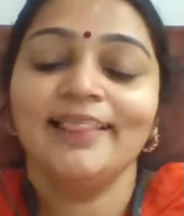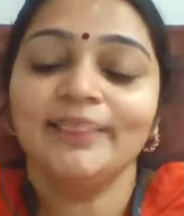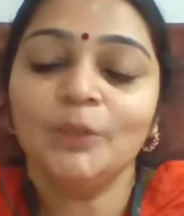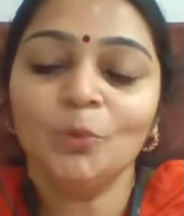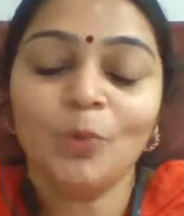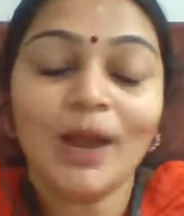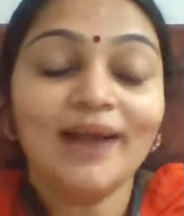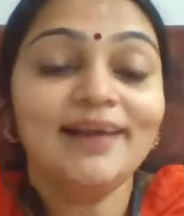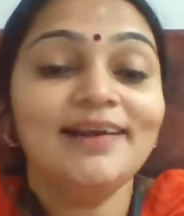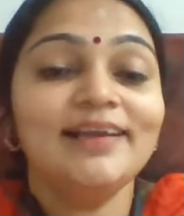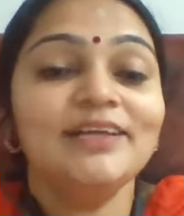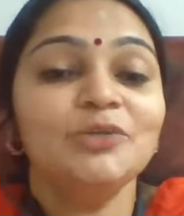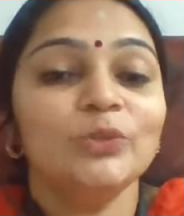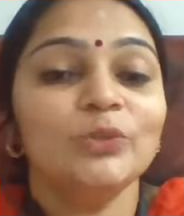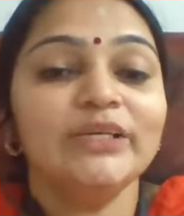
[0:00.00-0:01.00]
The one
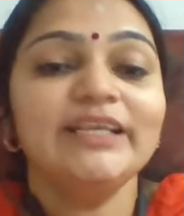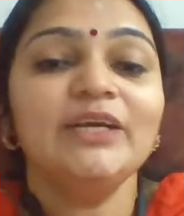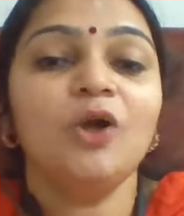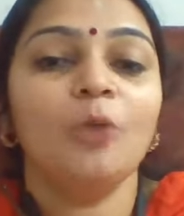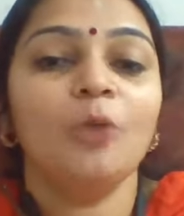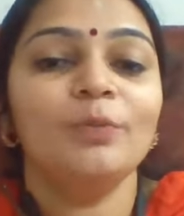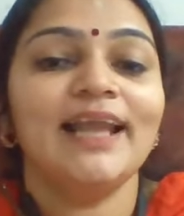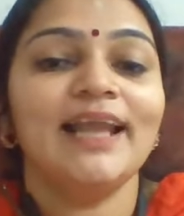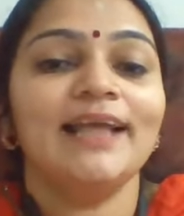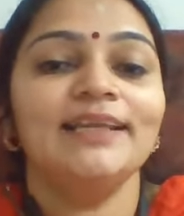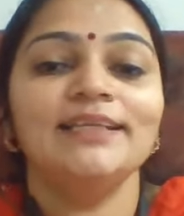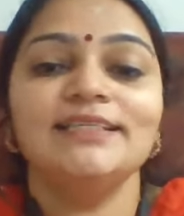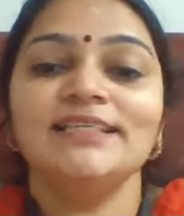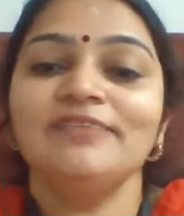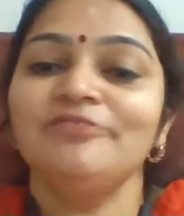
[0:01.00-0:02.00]
and only
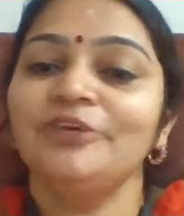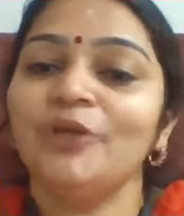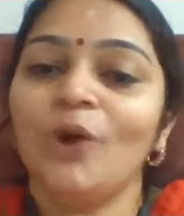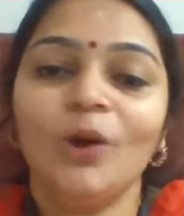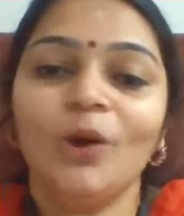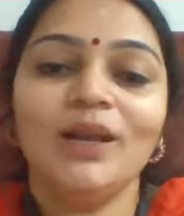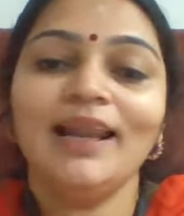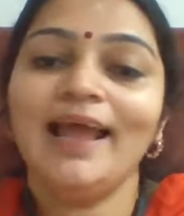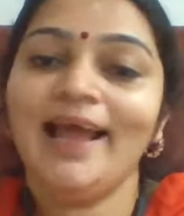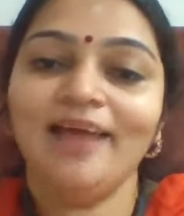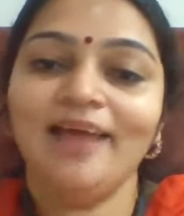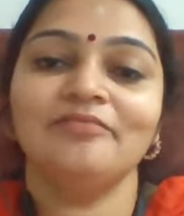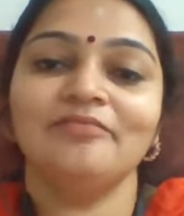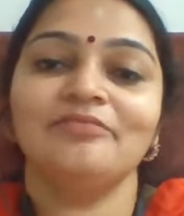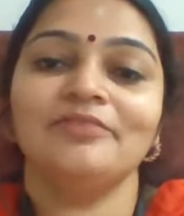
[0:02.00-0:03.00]
commonality we all
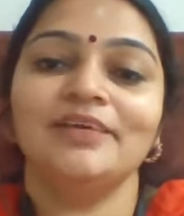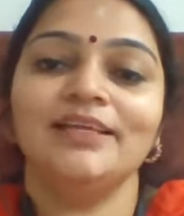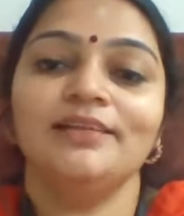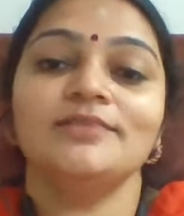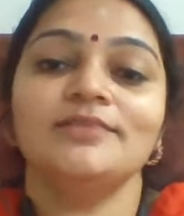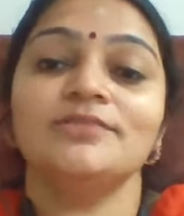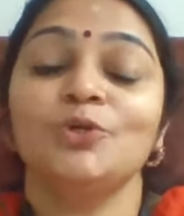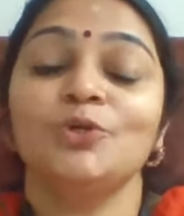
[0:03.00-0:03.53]
have in this